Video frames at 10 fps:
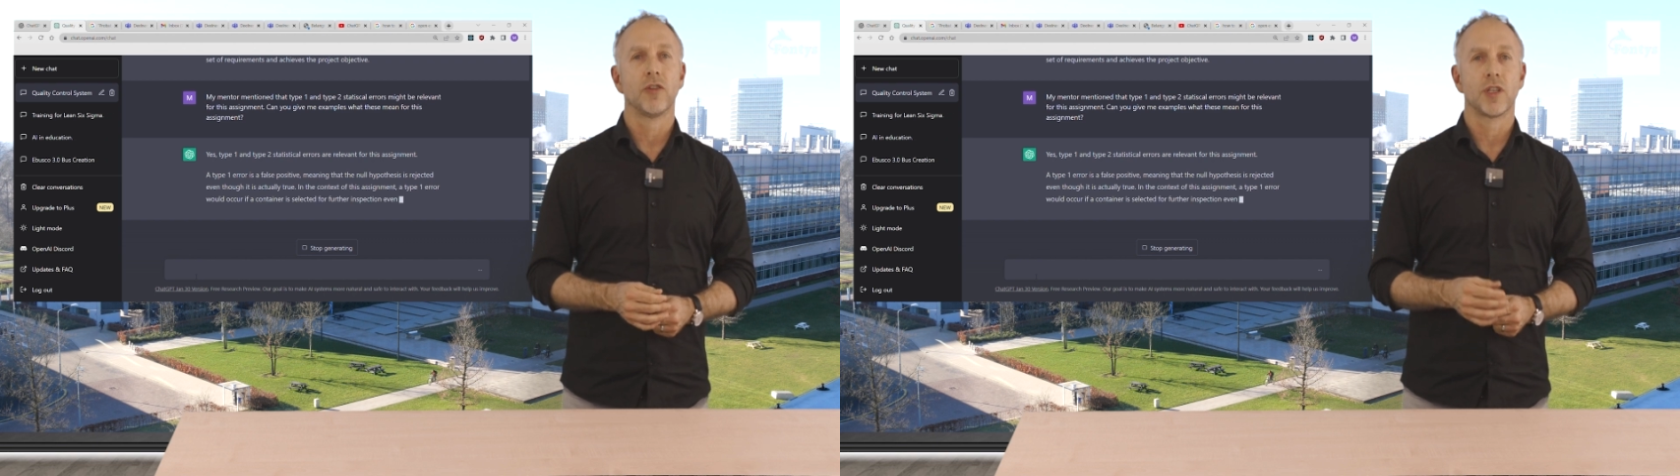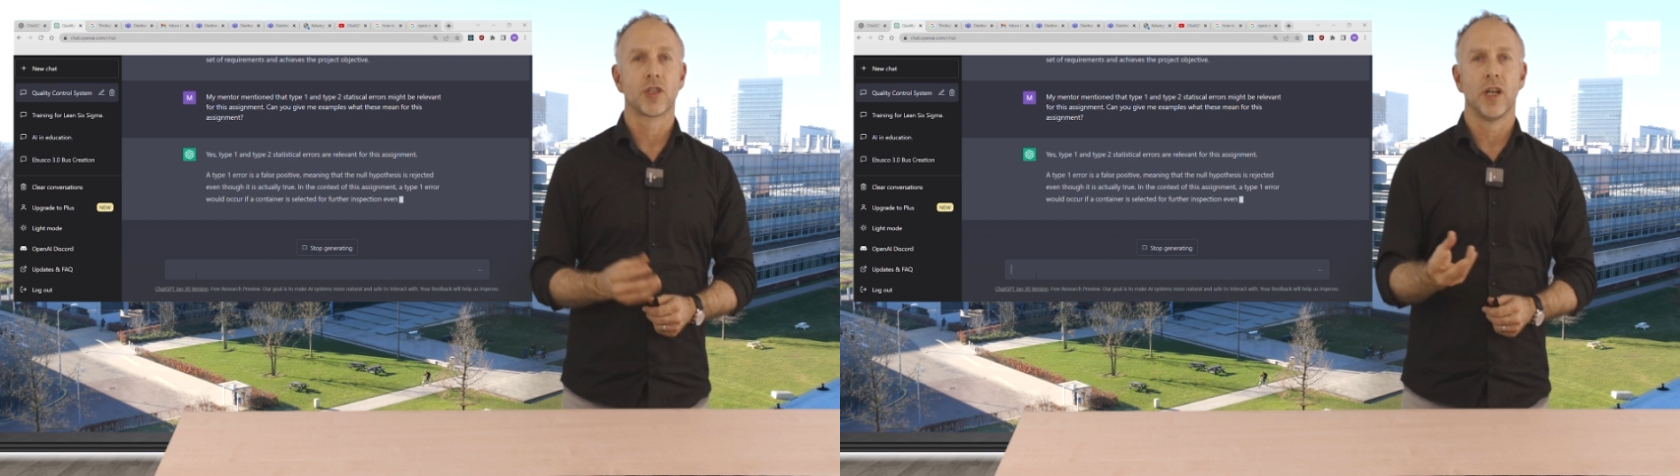
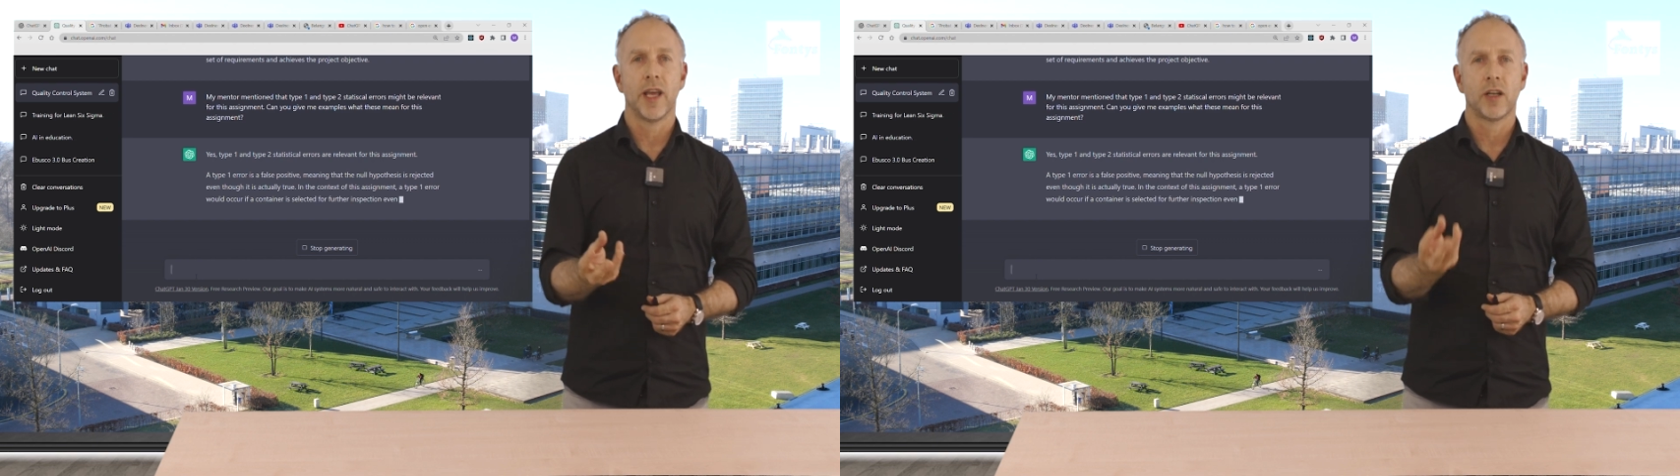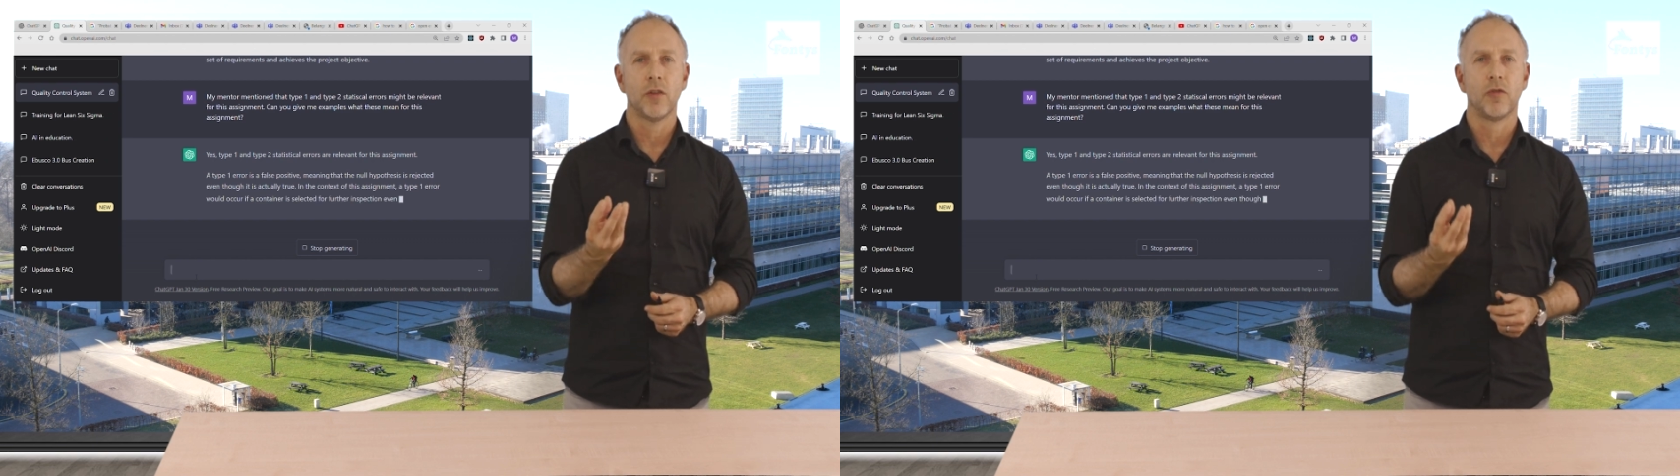is
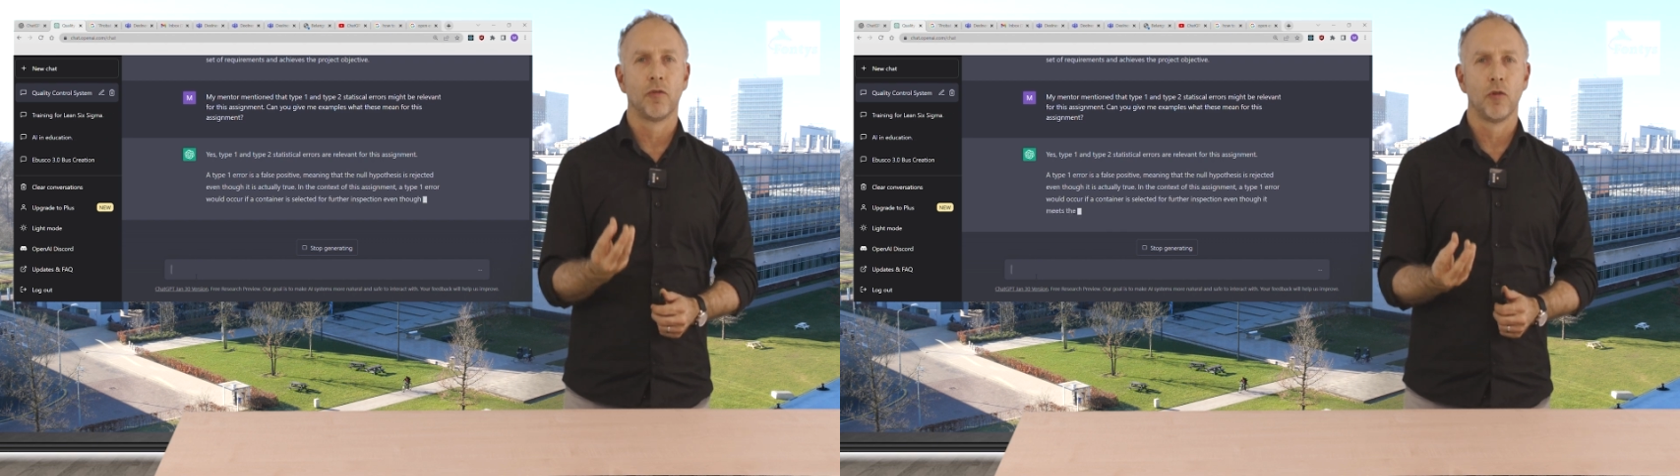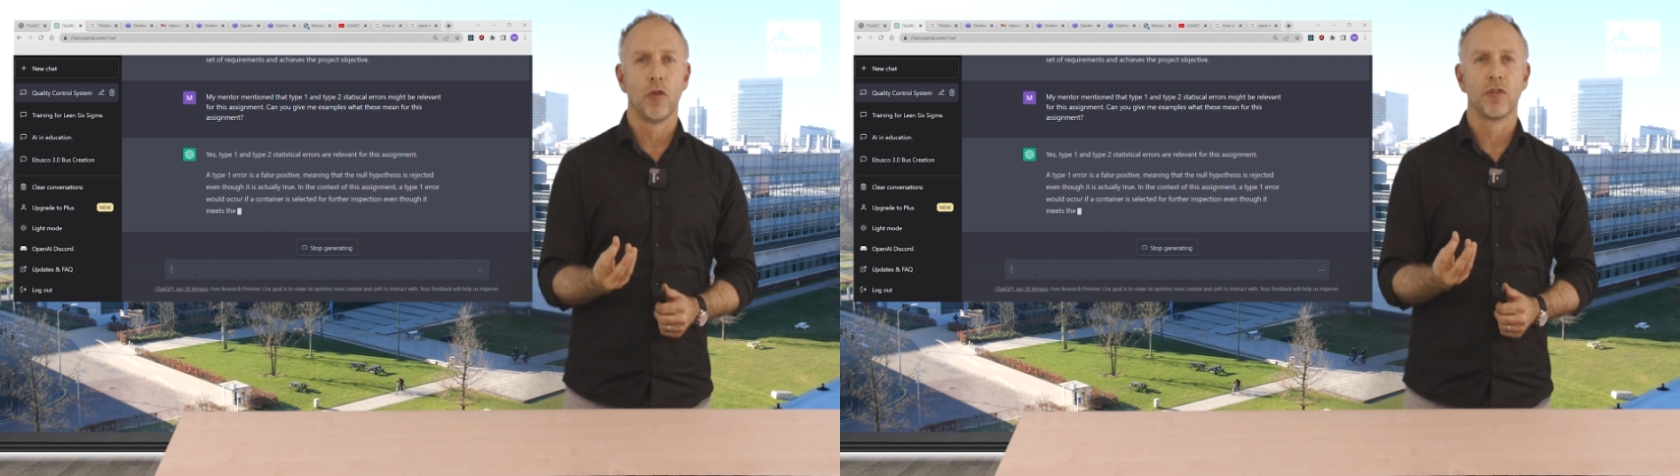selected for
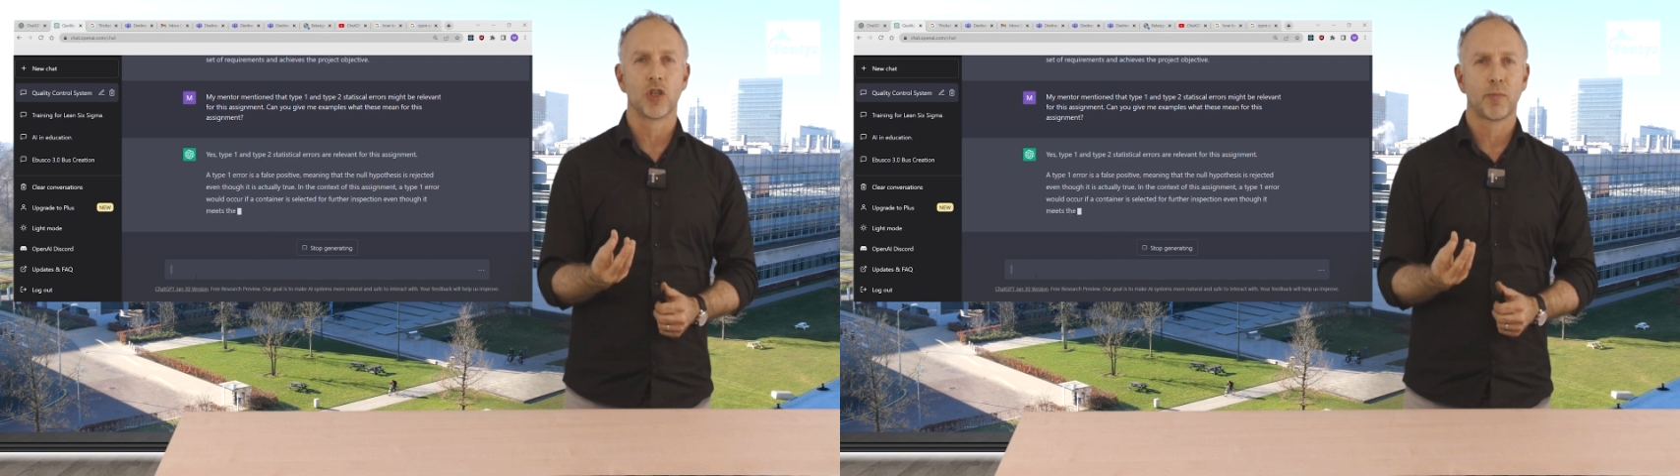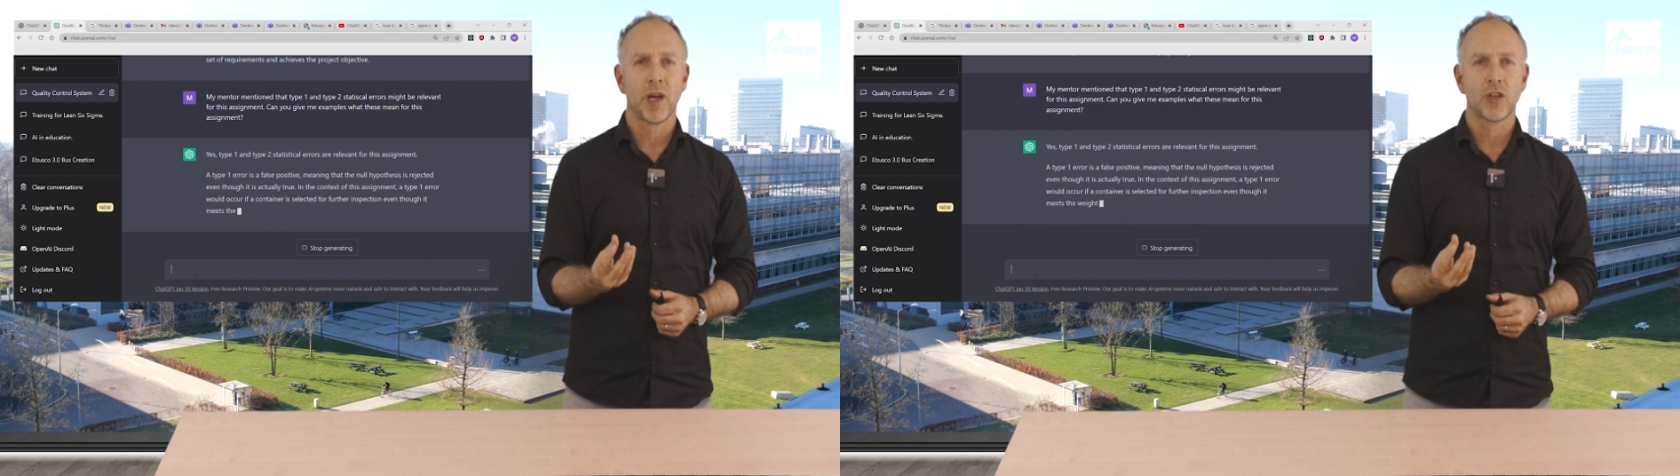further
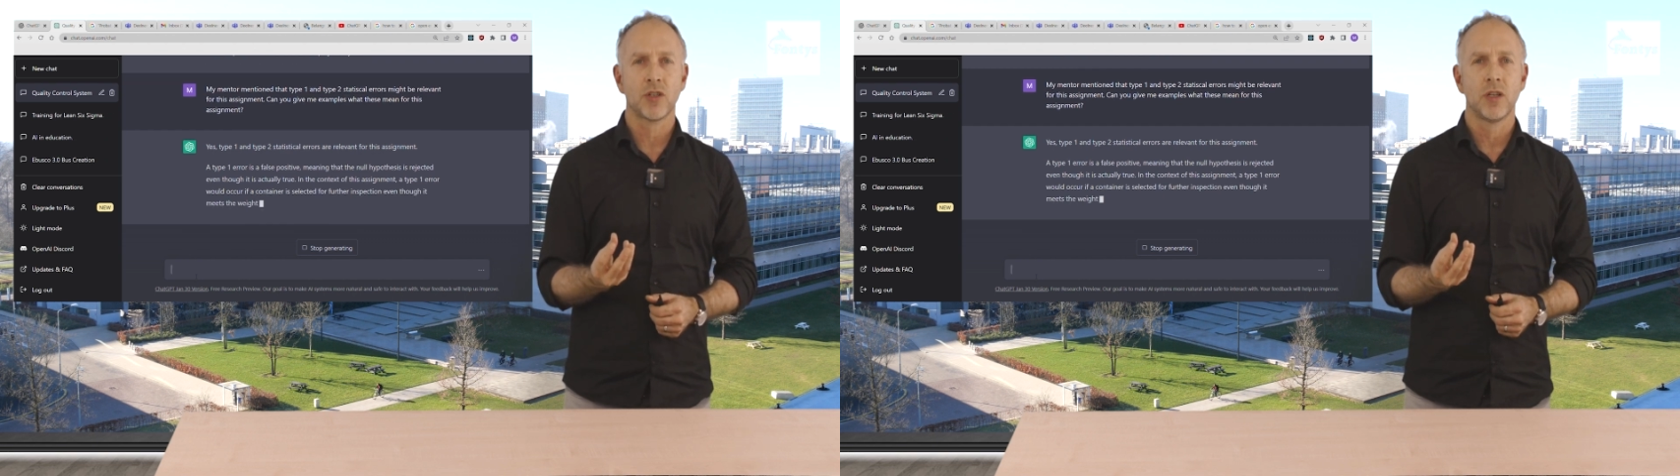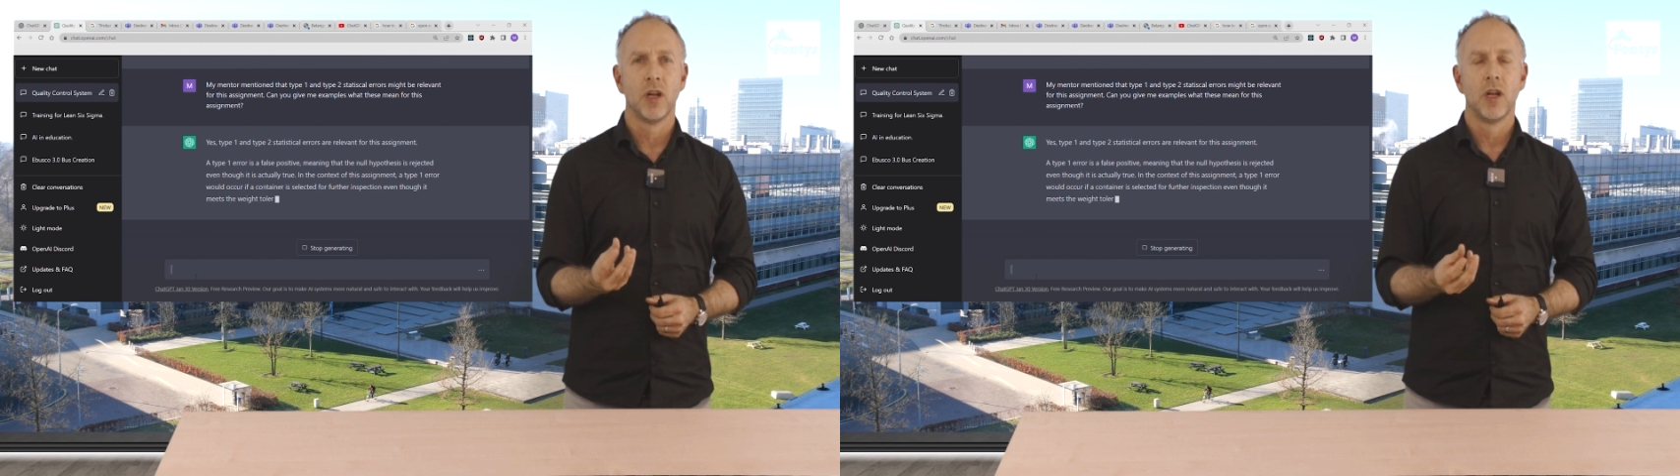inspection,